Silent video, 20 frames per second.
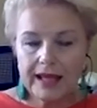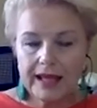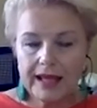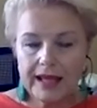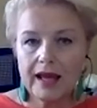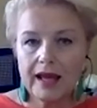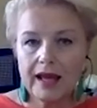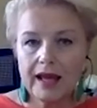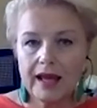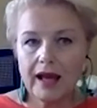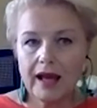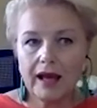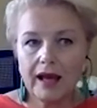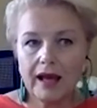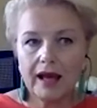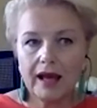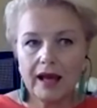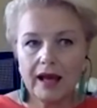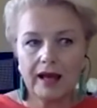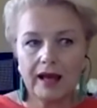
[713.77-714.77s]
they
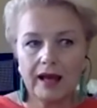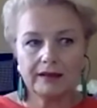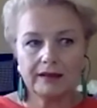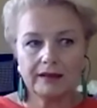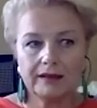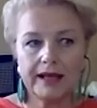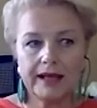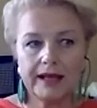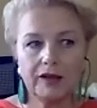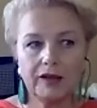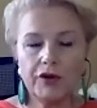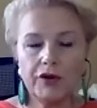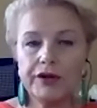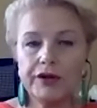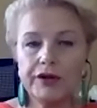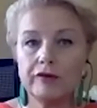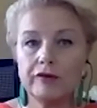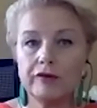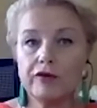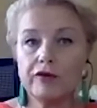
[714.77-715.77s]
are learning
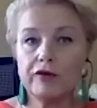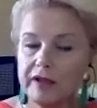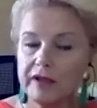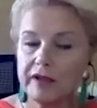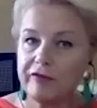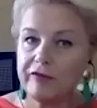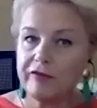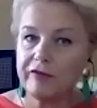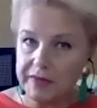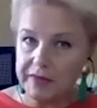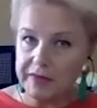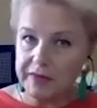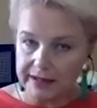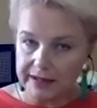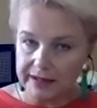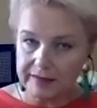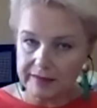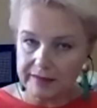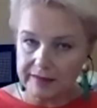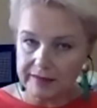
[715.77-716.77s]
from the
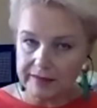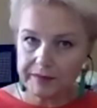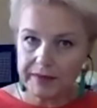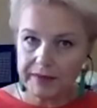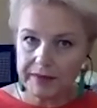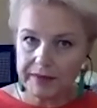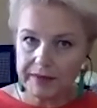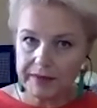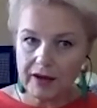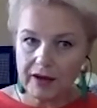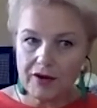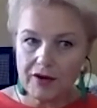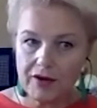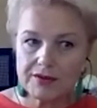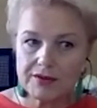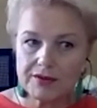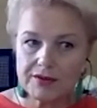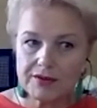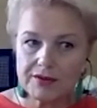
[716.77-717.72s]
family, because